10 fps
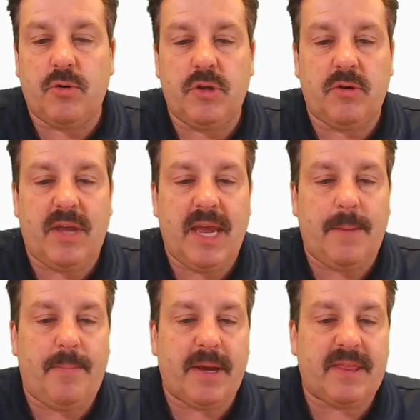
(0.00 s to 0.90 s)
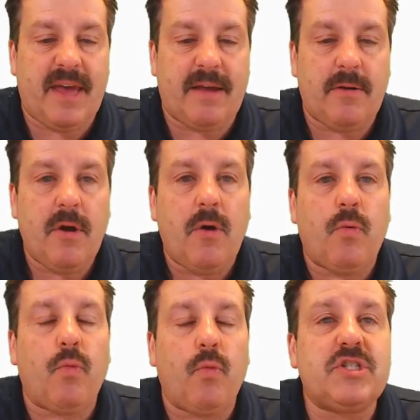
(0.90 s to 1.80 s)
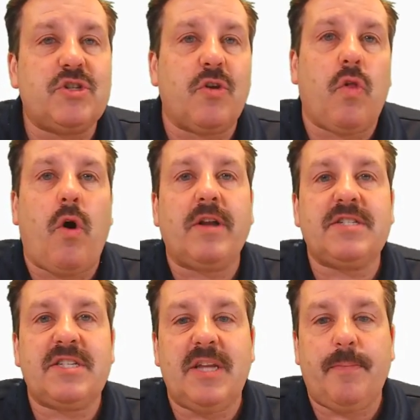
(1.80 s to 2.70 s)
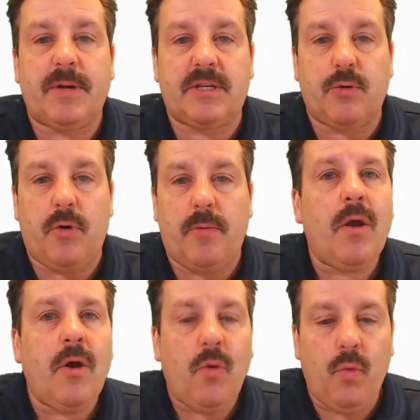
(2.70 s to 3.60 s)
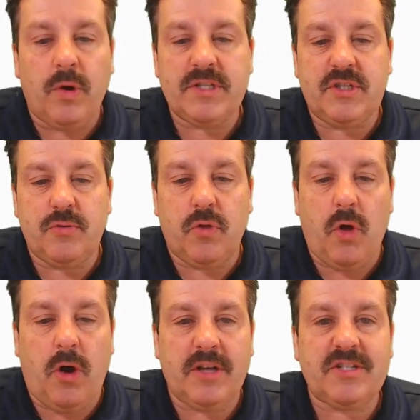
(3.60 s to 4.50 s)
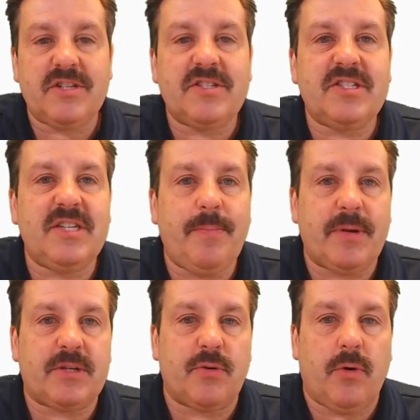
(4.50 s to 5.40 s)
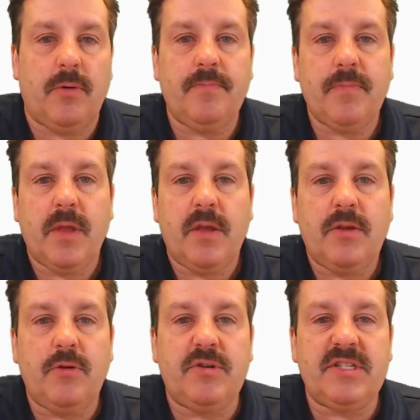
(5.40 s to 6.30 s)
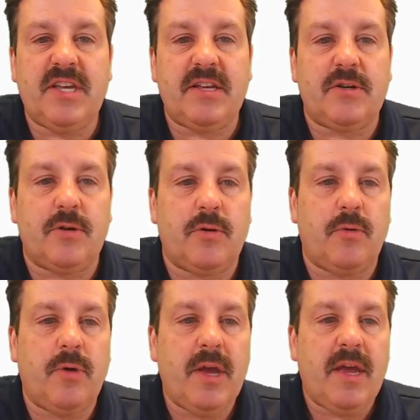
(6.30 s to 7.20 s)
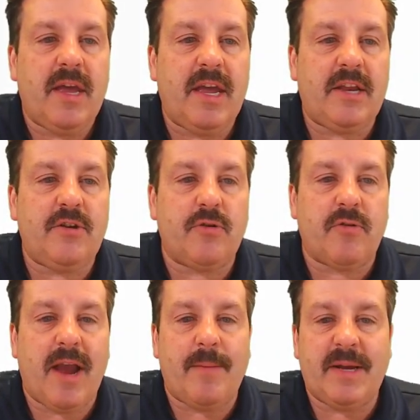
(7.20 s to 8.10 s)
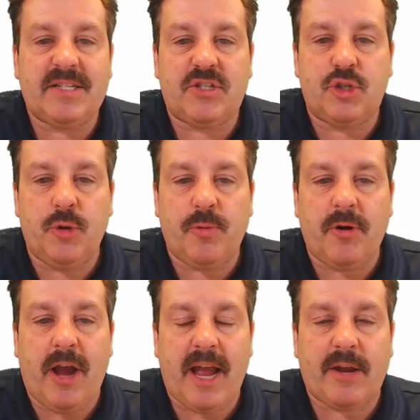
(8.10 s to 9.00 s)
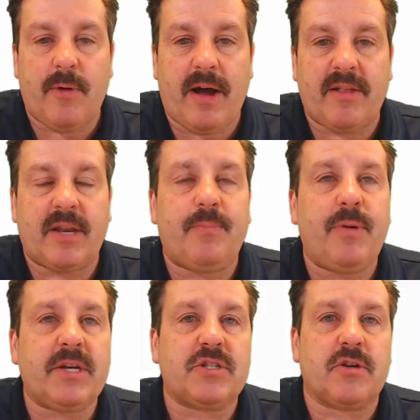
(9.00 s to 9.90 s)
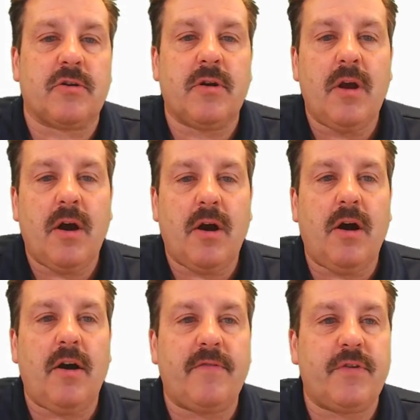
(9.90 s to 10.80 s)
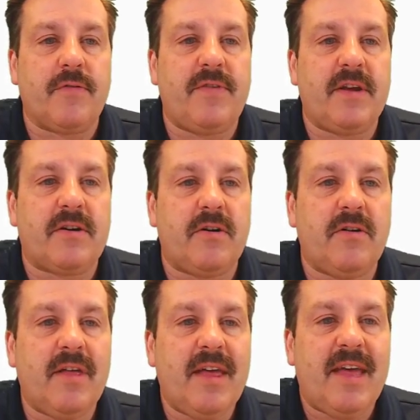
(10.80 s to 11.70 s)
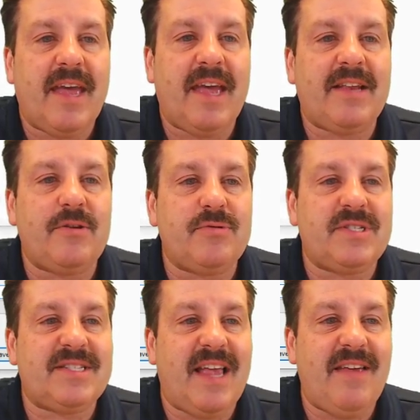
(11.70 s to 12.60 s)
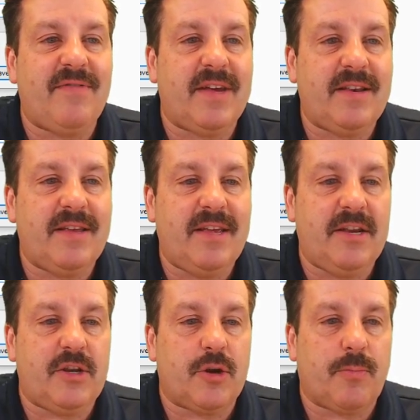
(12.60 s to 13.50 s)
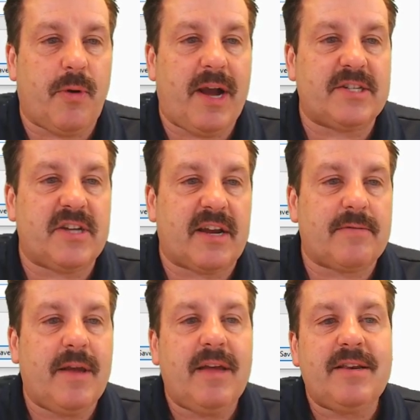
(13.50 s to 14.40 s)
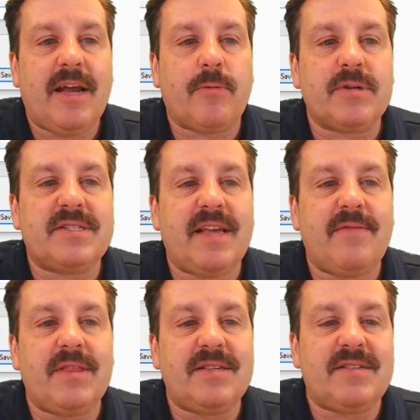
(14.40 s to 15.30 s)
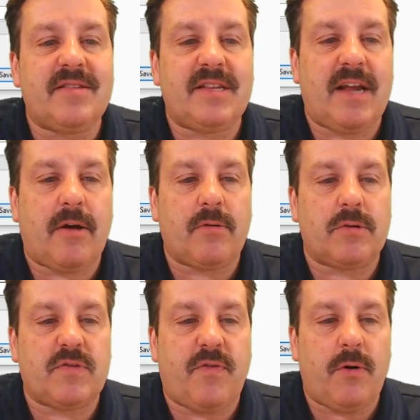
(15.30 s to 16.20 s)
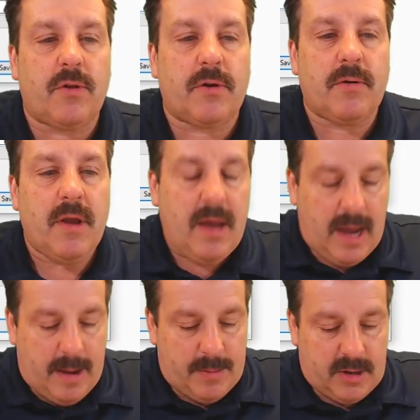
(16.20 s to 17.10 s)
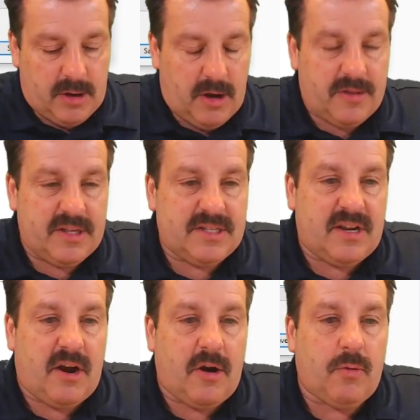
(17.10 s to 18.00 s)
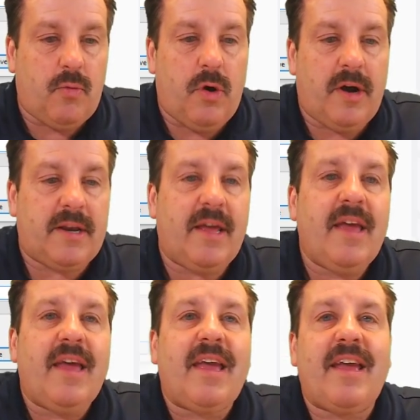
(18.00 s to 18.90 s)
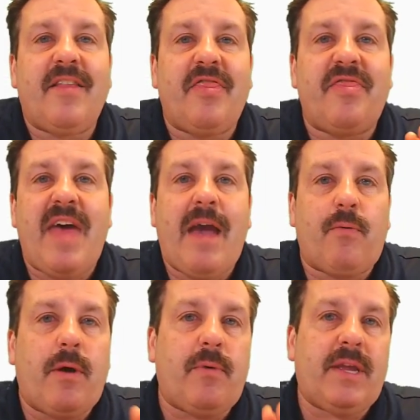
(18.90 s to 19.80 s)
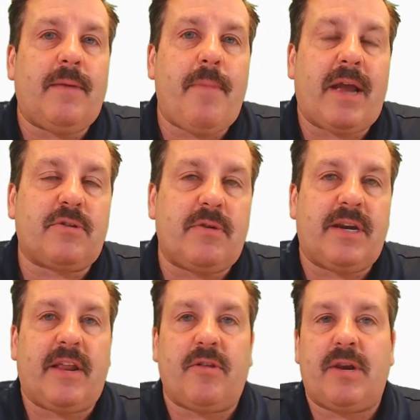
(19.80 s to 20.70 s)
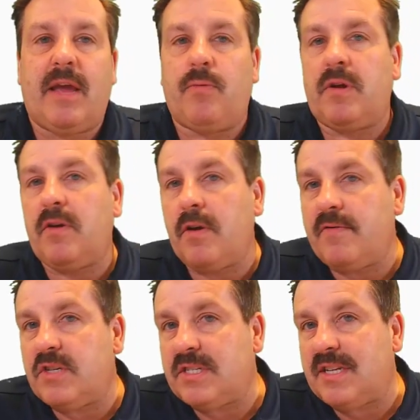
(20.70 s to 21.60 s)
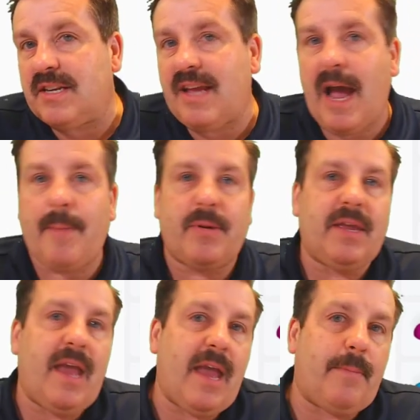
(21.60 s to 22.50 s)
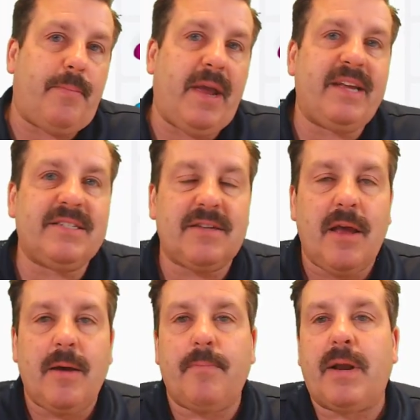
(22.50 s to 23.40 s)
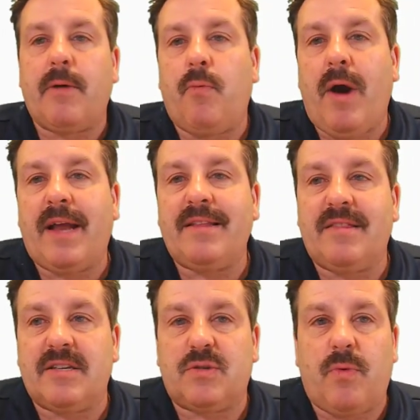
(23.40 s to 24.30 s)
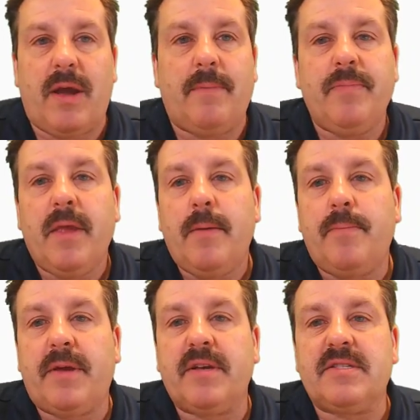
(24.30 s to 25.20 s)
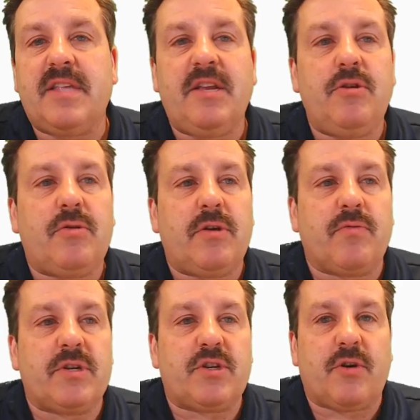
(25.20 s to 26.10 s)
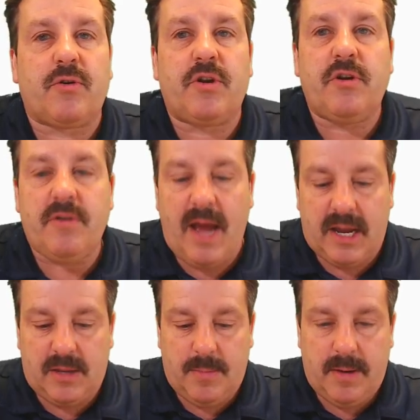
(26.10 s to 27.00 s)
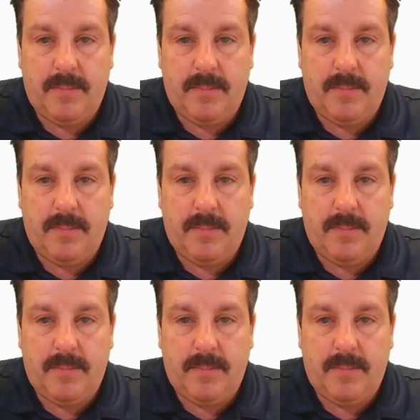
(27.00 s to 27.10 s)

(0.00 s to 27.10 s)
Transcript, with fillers: you can pick that once you launch snipping tool. Once you launch snipping tool you just hit new and you grab a super high quality picture of your vehicle and you save it into your project. Now we're saving this in the downloads folder. I'm going to call this car one. And that way we can get back to it another day. We could have just did copy and paste, but I want it this way because then you can return to your document,